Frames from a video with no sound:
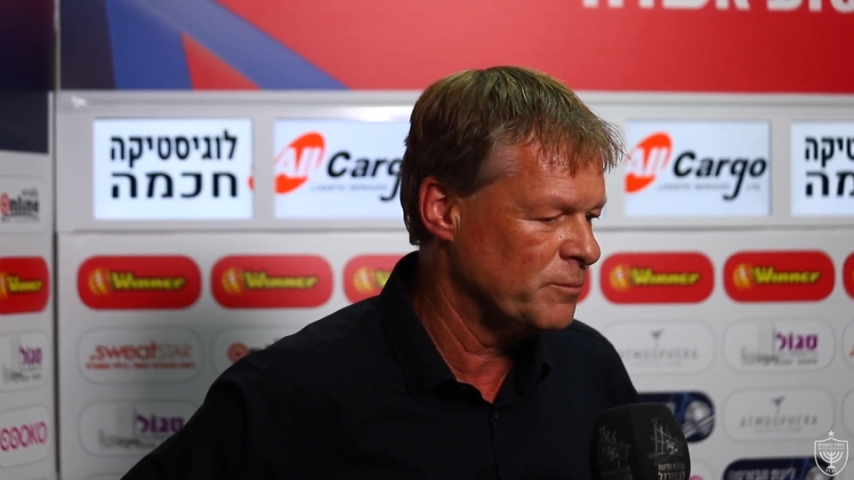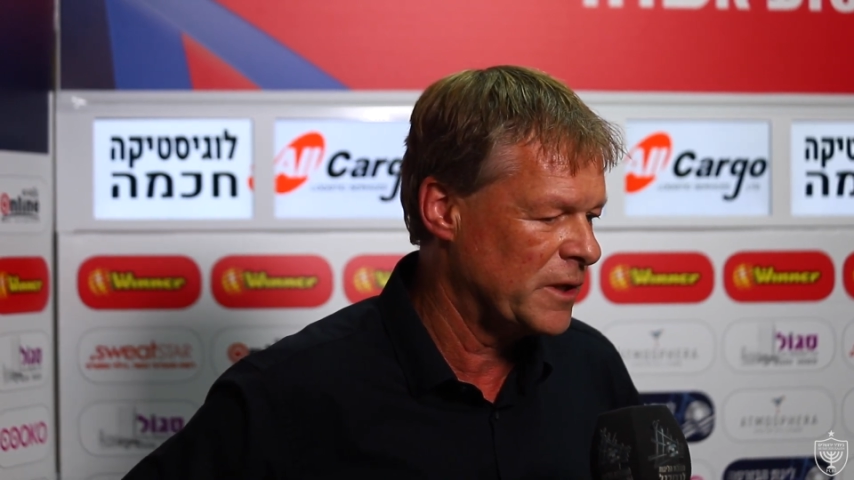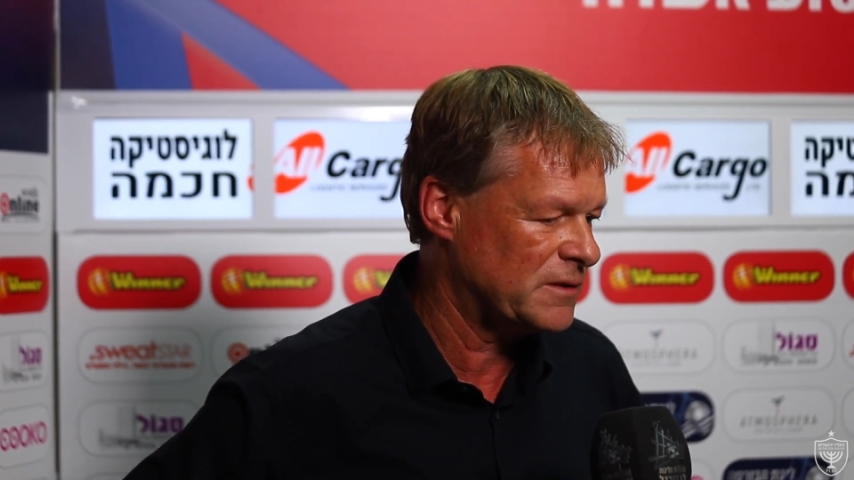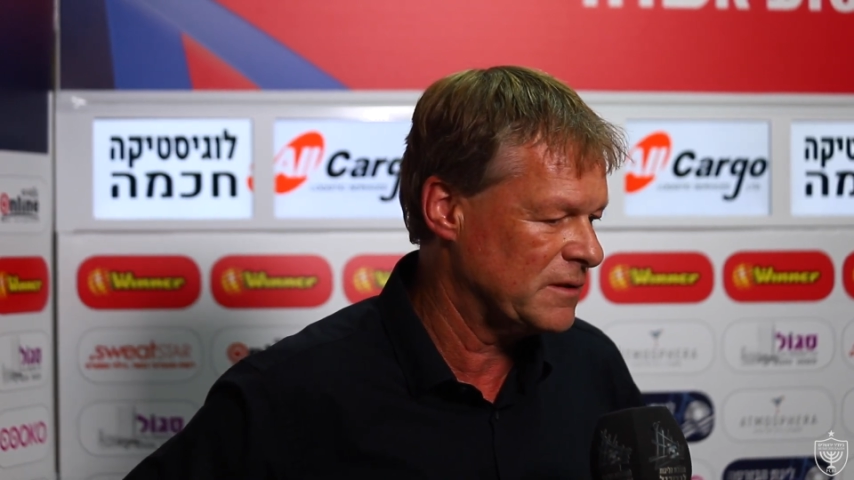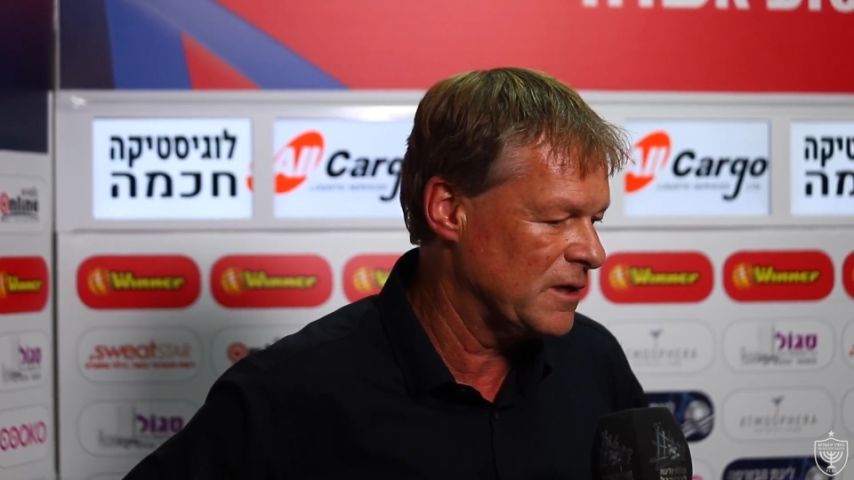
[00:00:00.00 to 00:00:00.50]

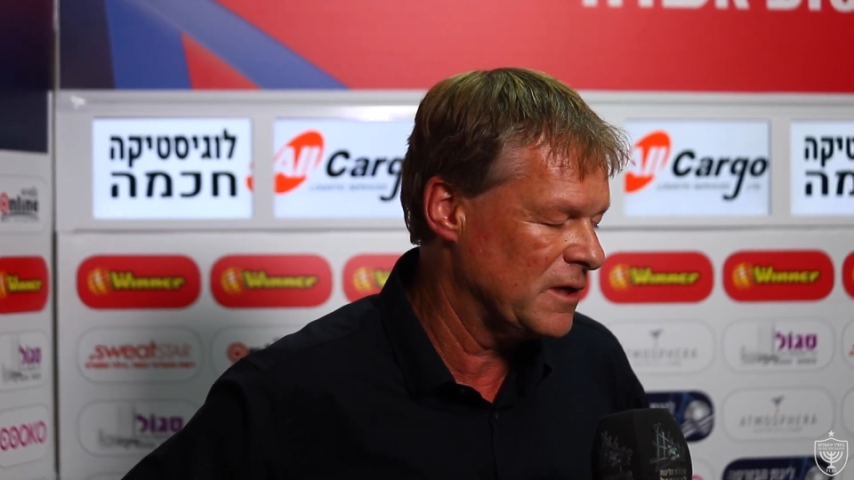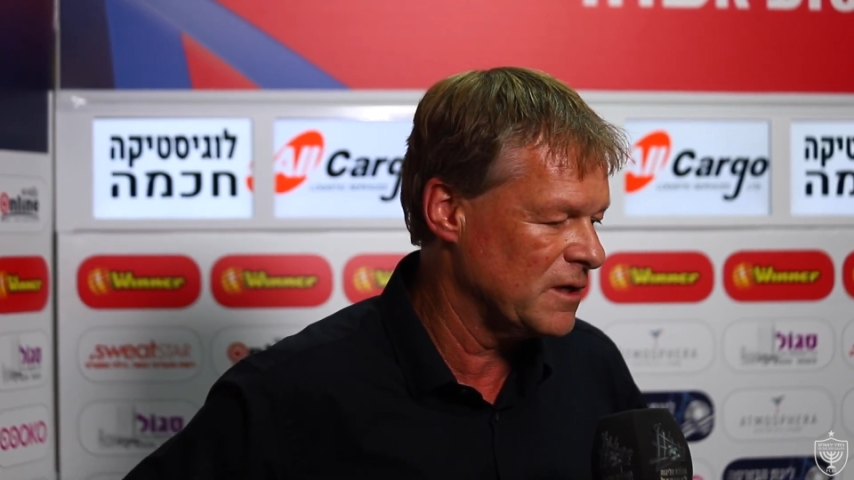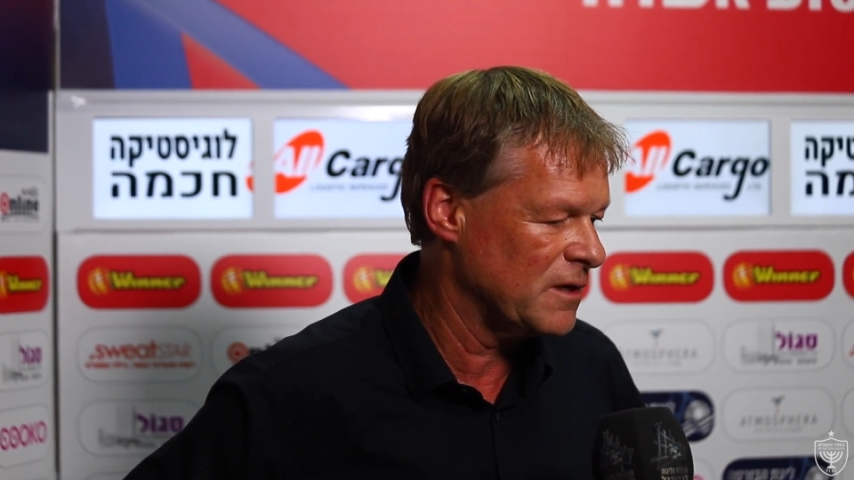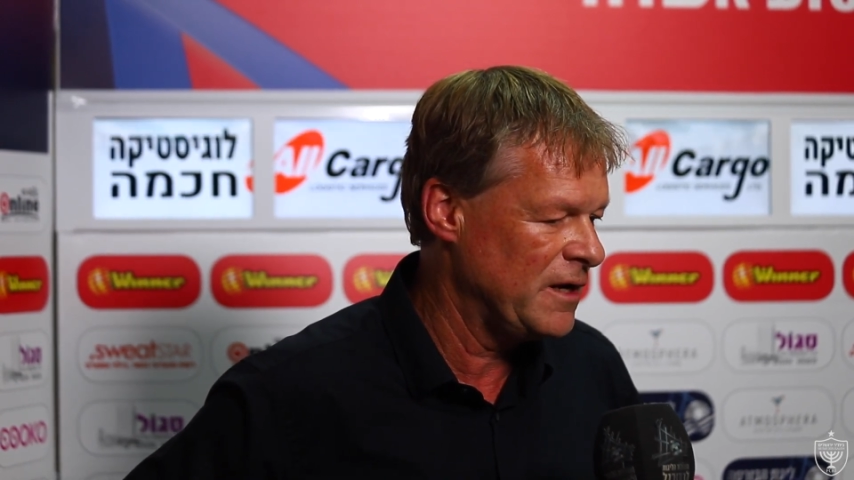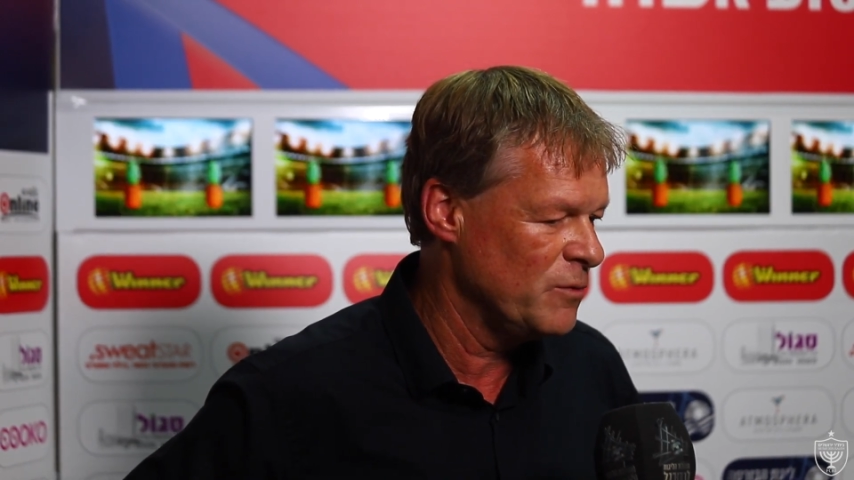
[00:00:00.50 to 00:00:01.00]
but
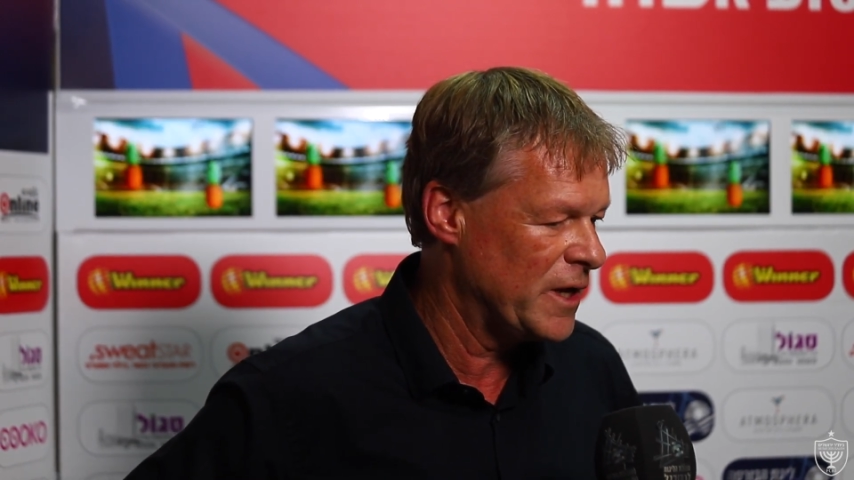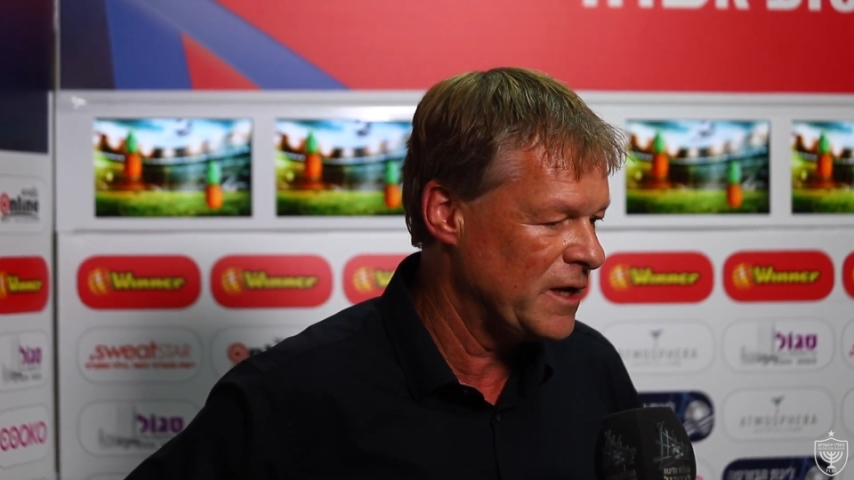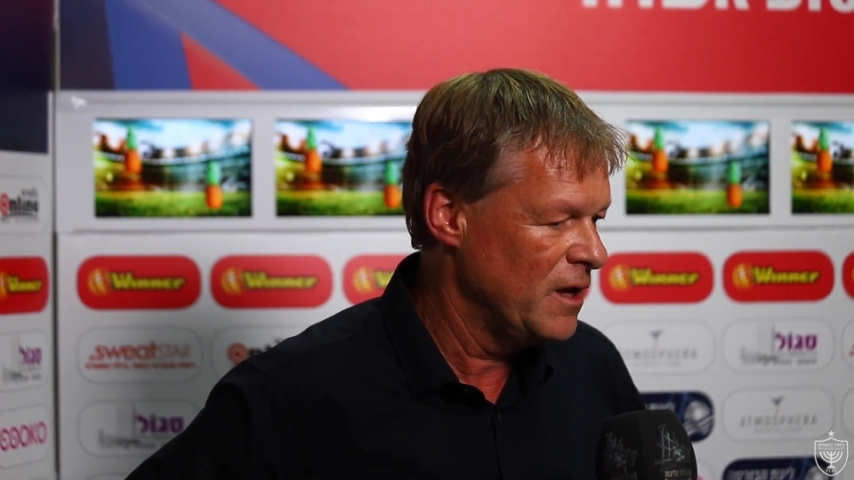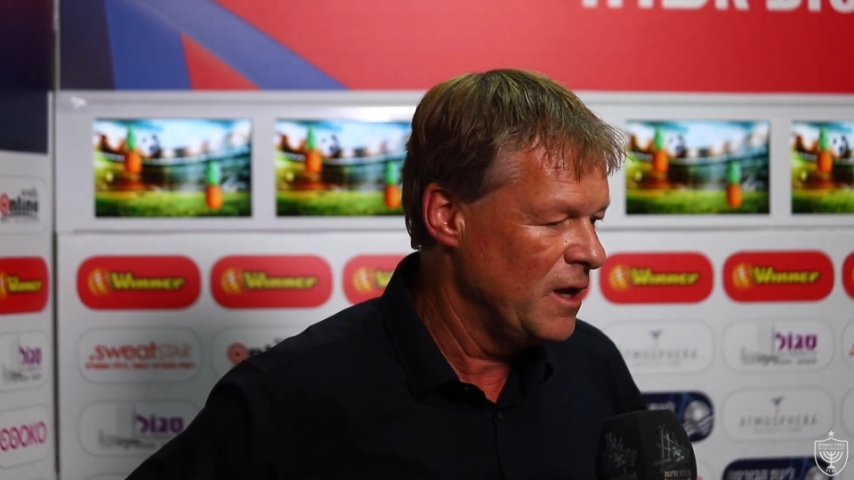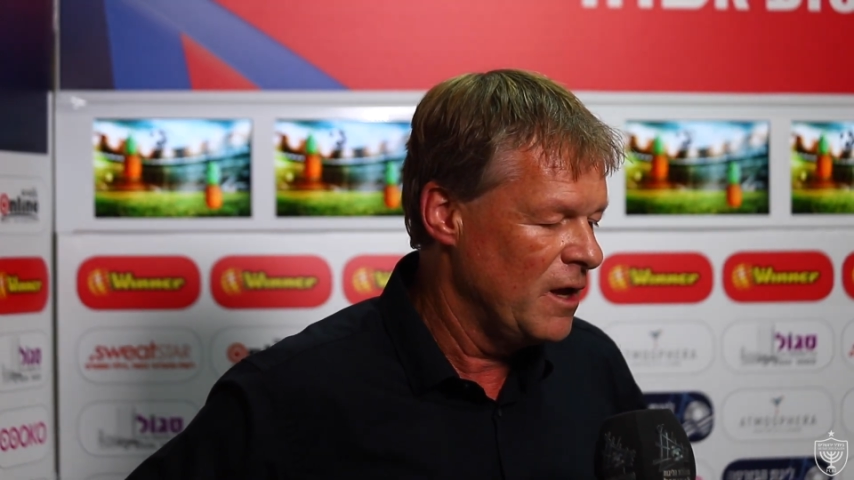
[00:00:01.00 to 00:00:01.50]
anyway,